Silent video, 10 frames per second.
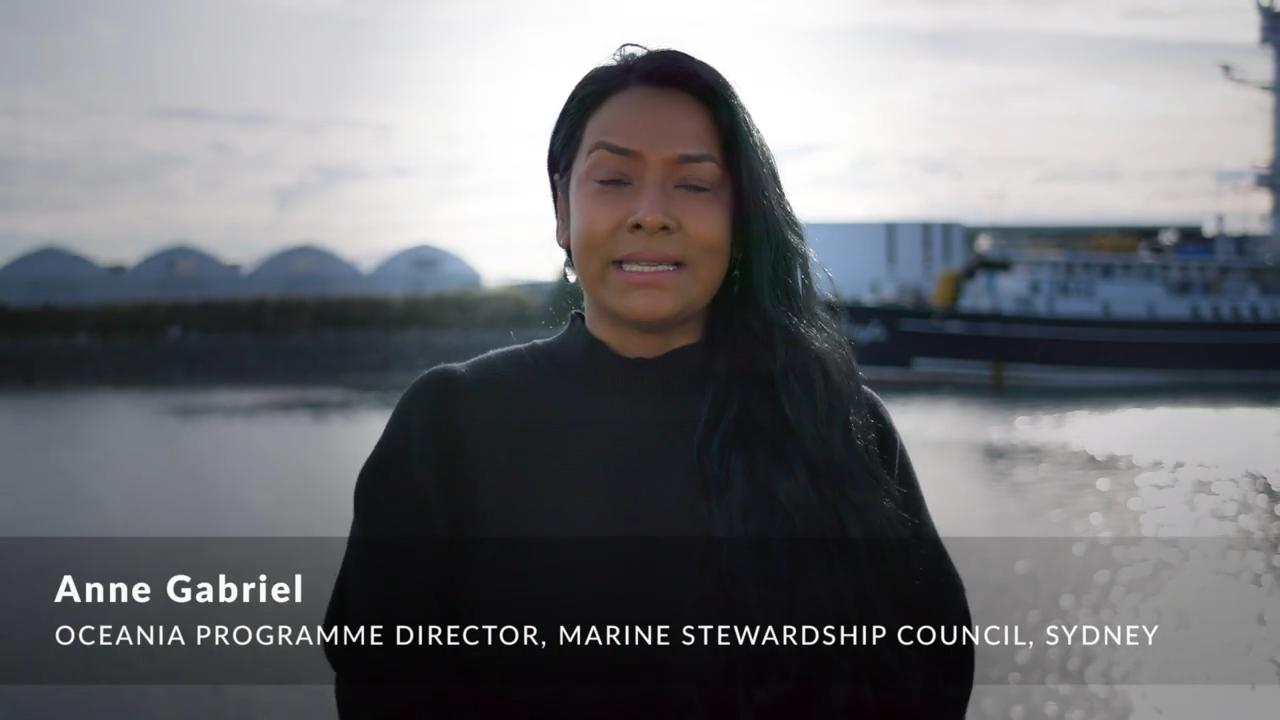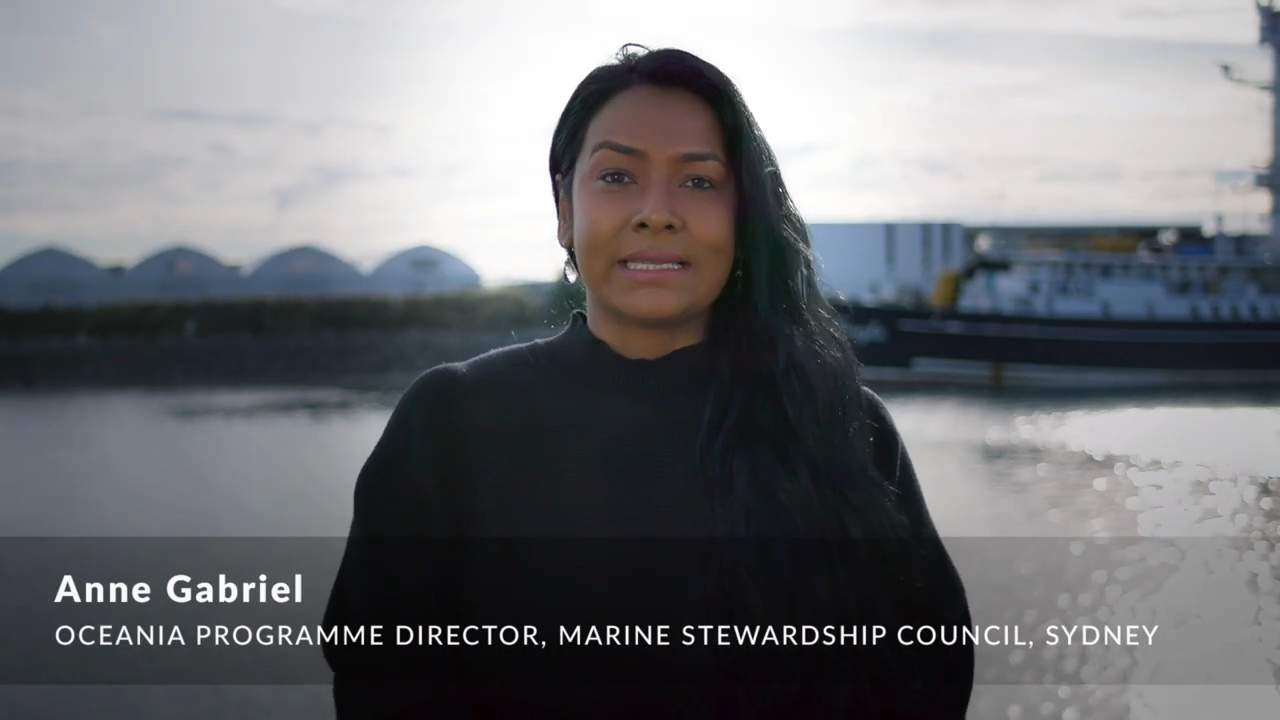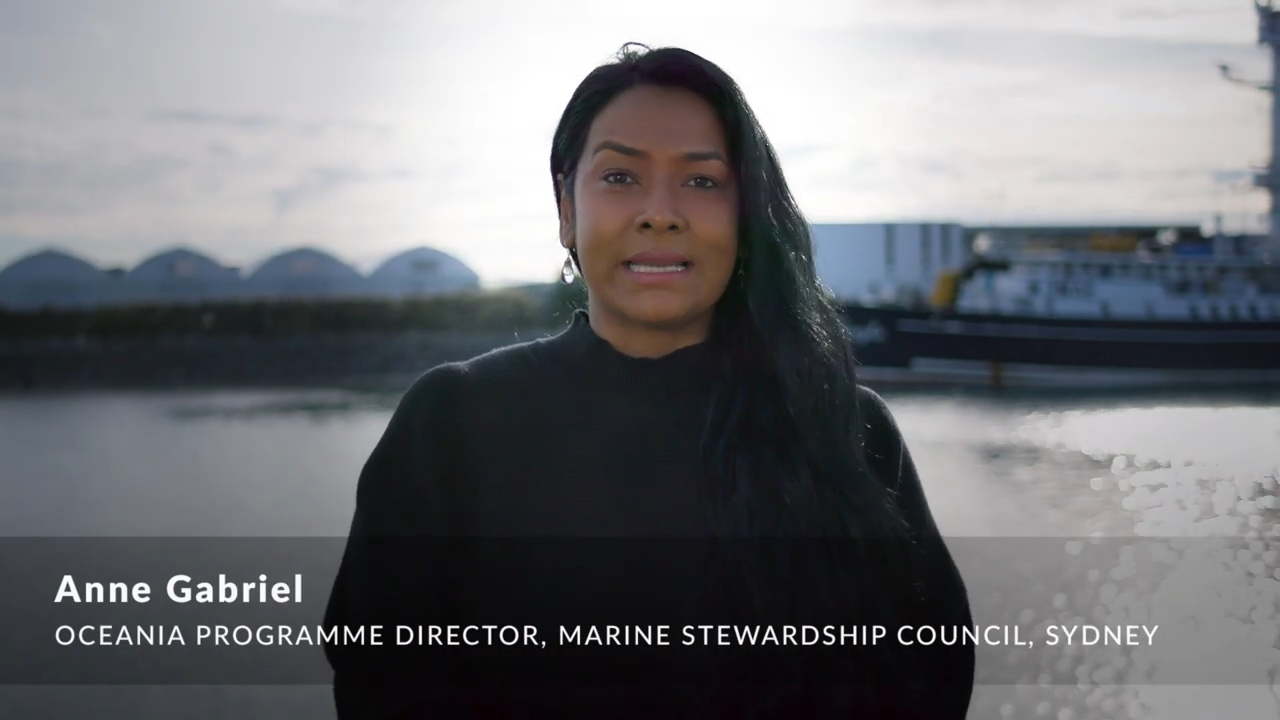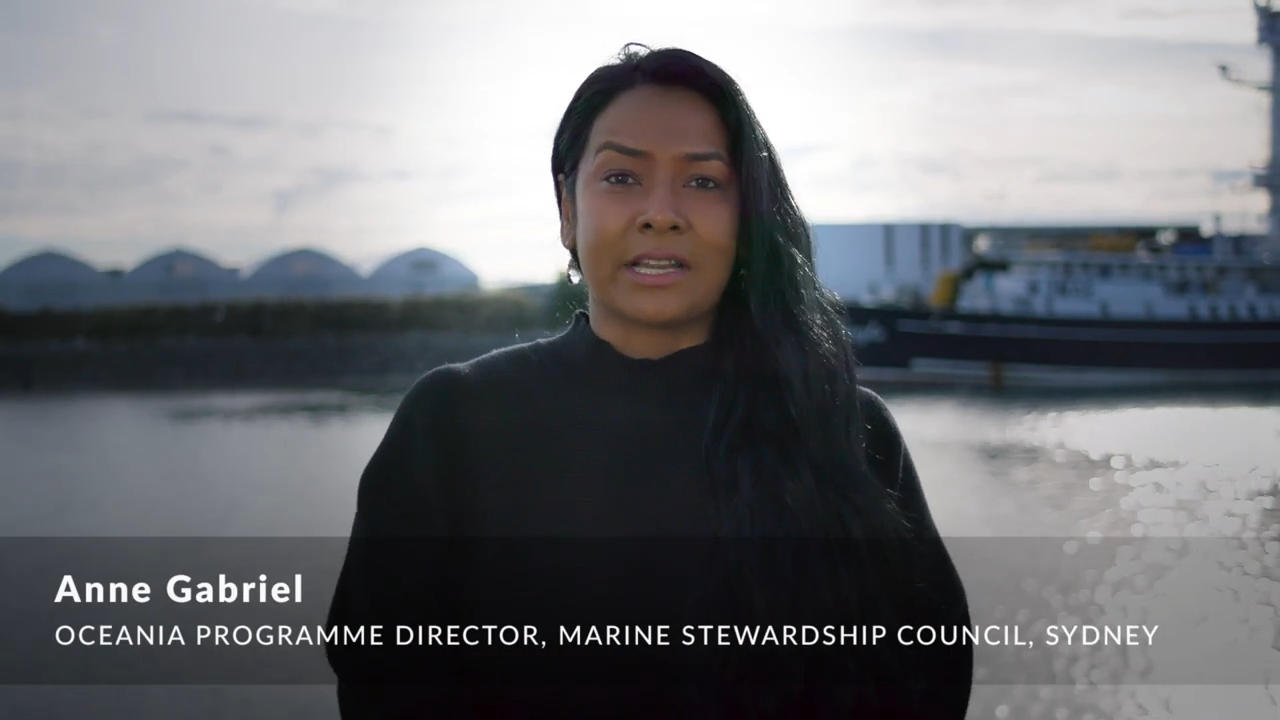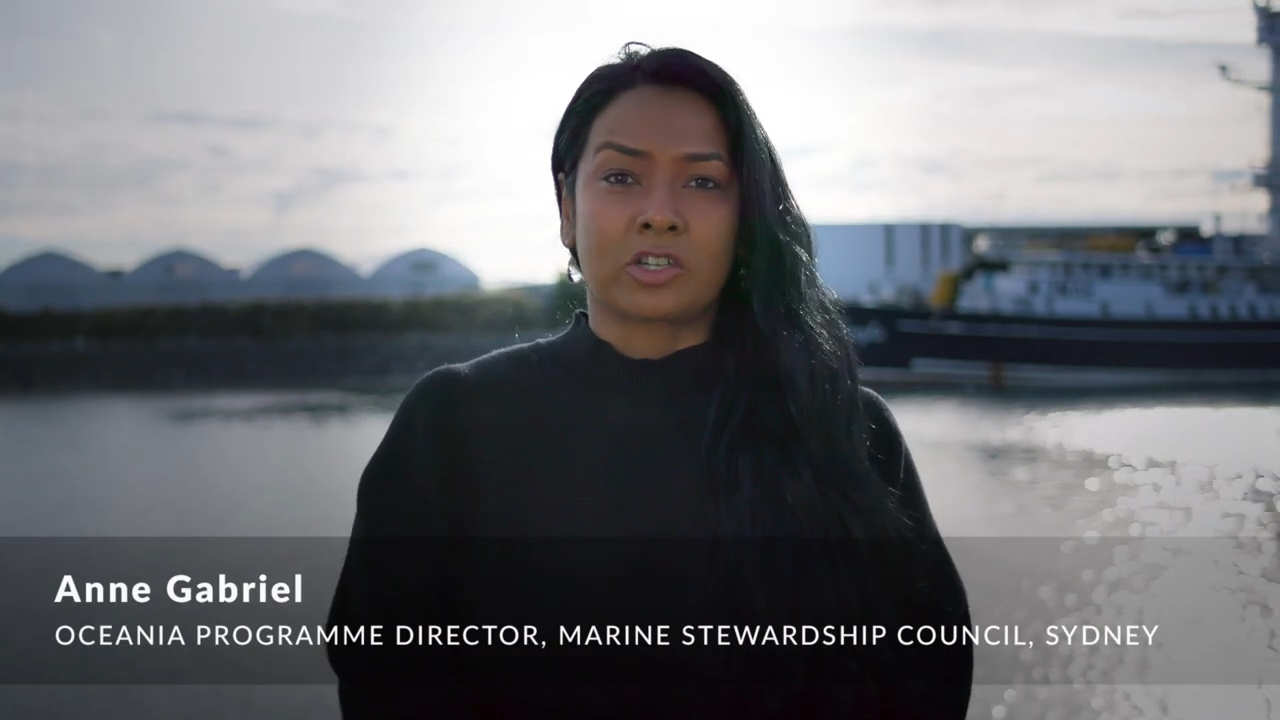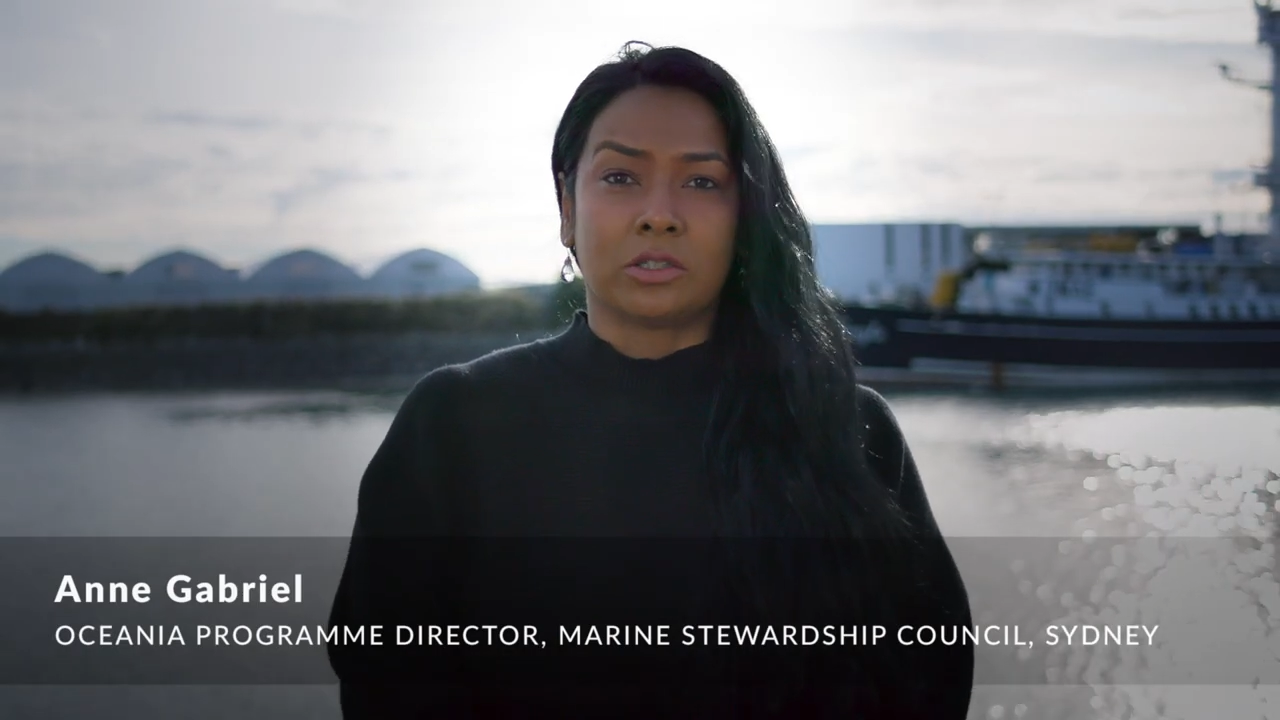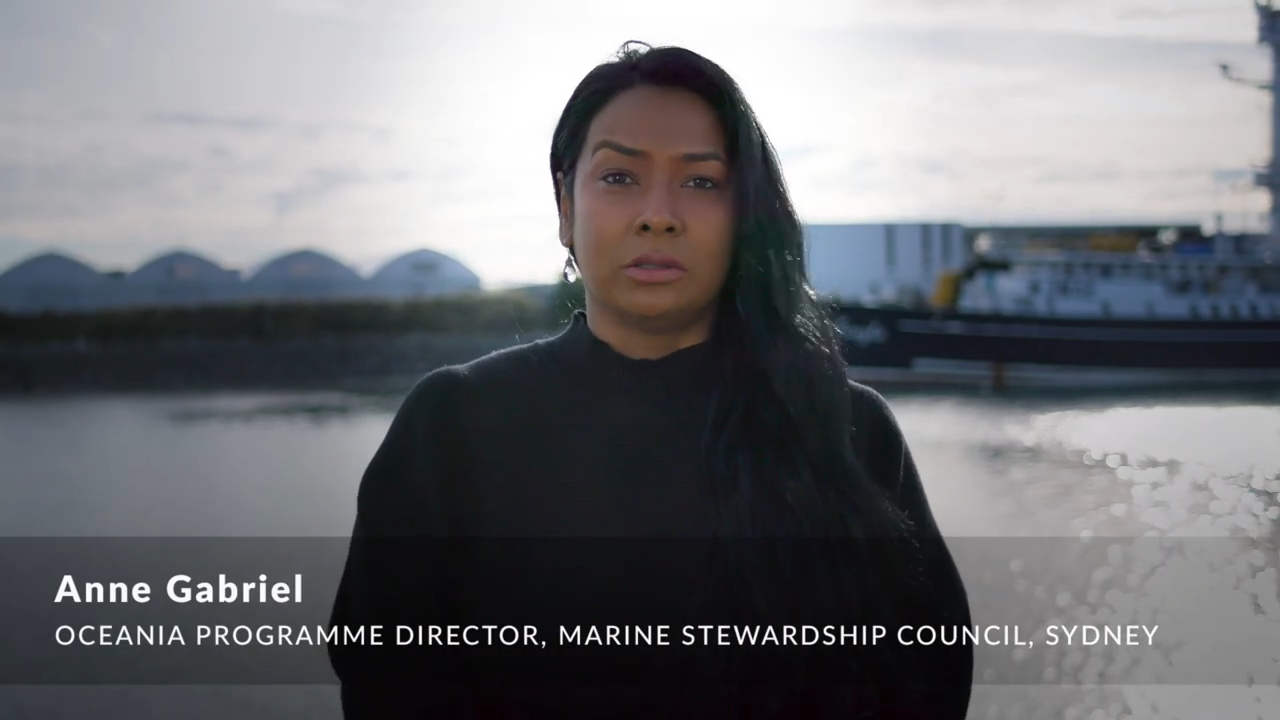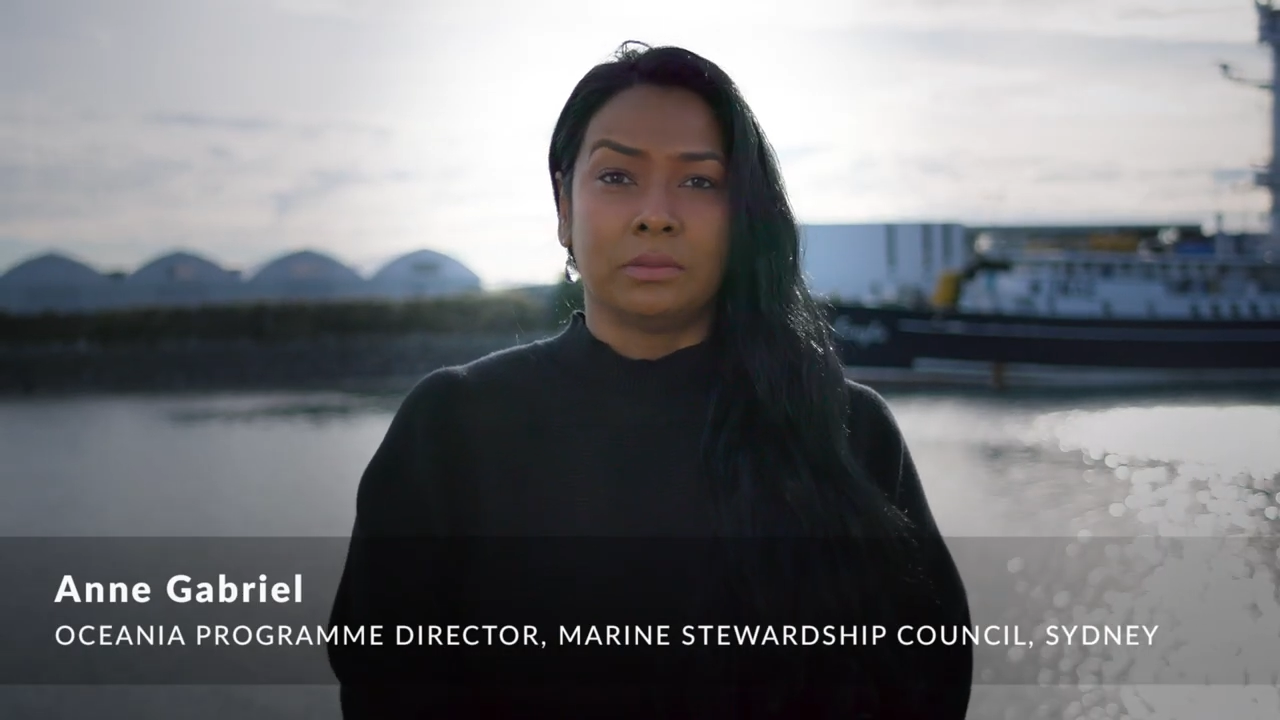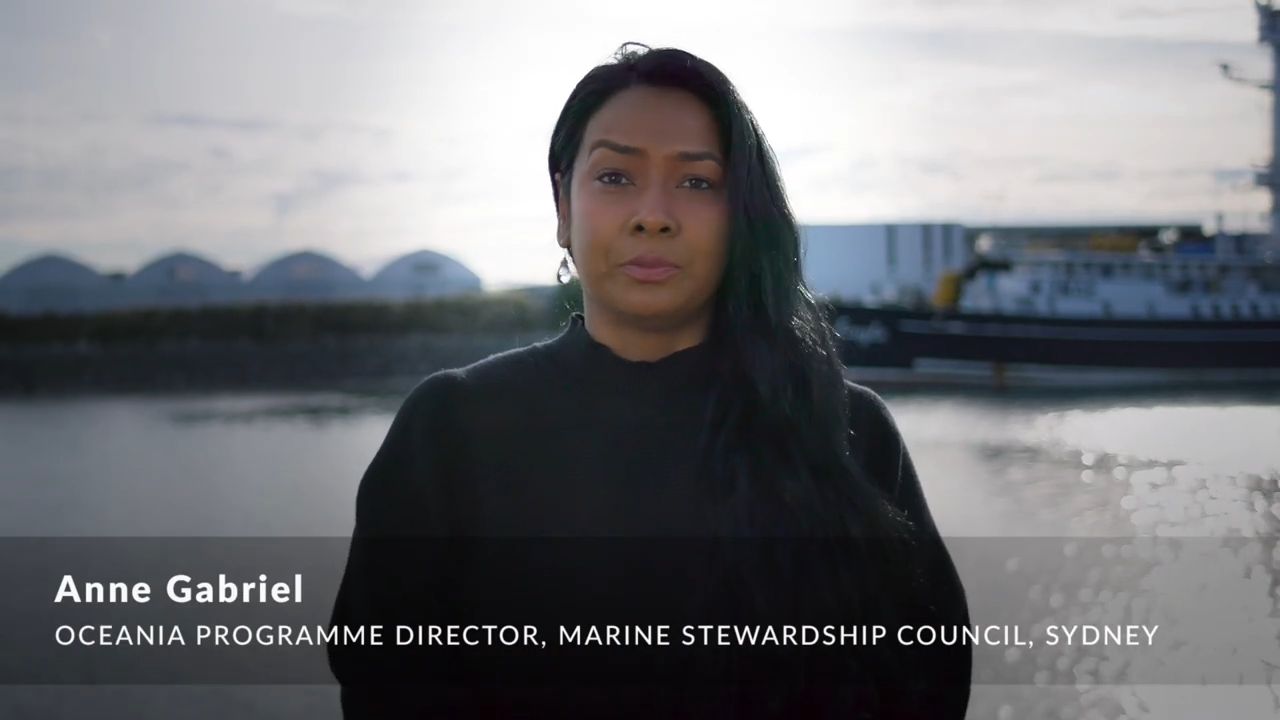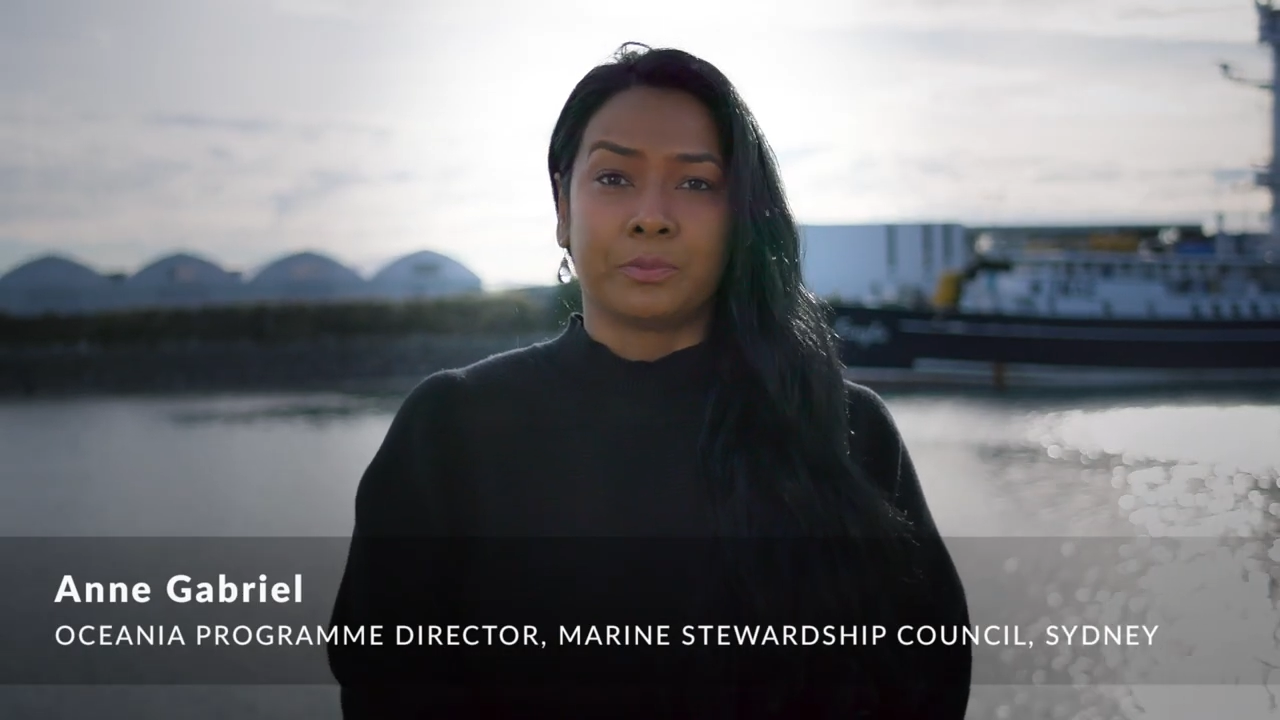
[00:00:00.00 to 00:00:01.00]
an
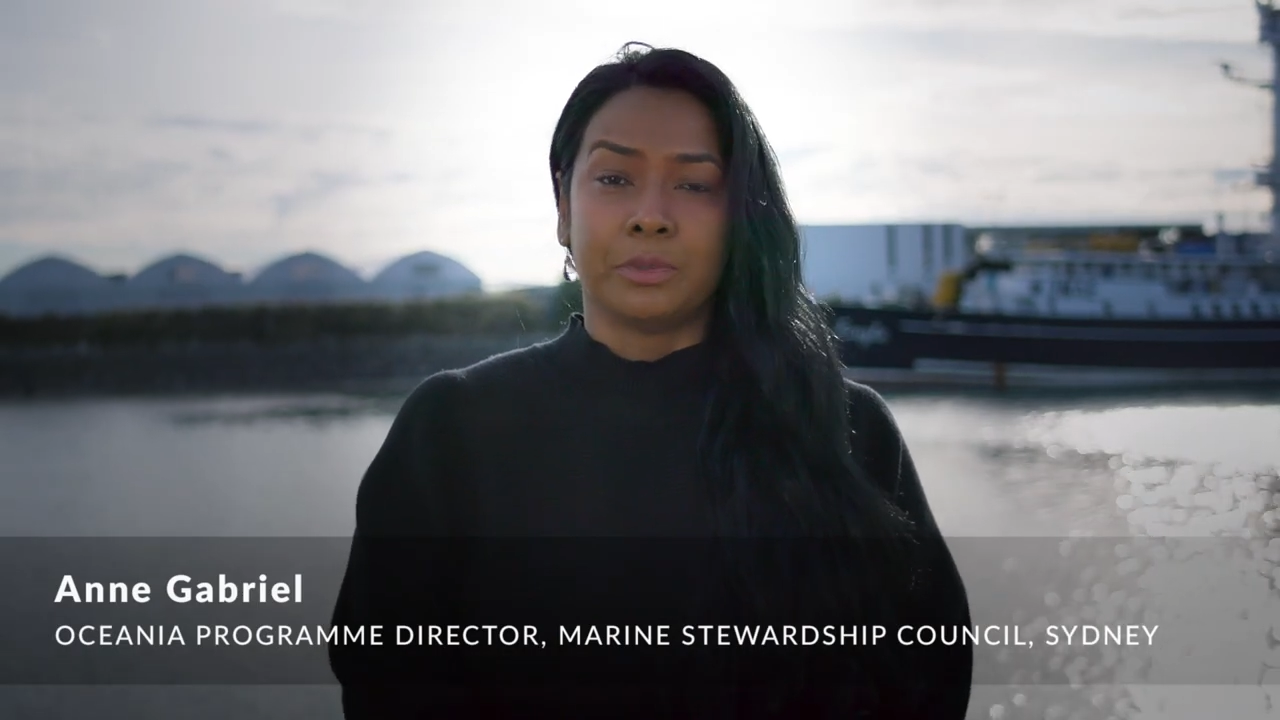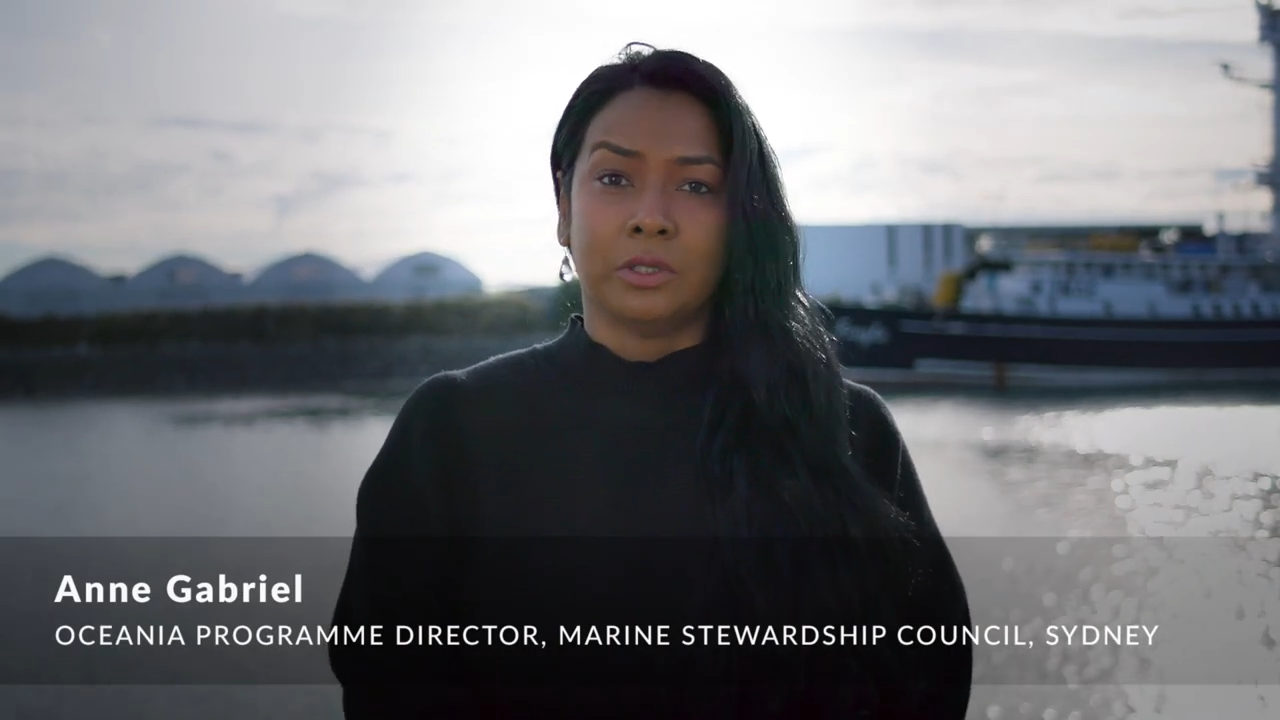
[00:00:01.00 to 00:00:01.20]
international